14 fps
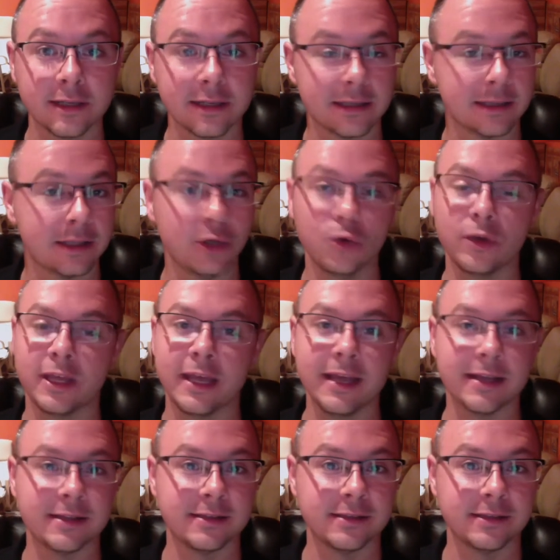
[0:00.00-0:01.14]
Little
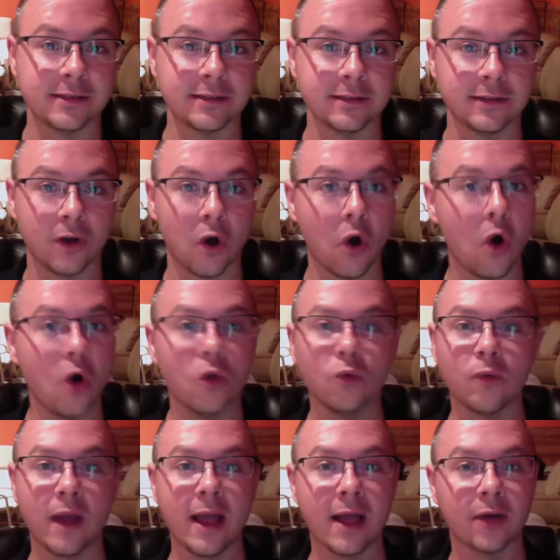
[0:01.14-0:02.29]
kids, all
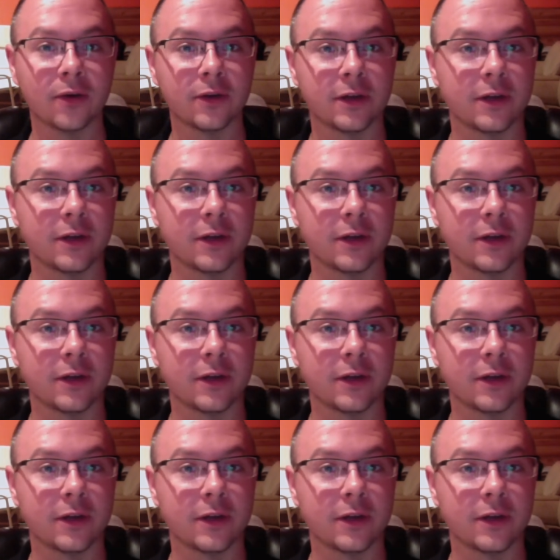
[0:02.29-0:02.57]
around.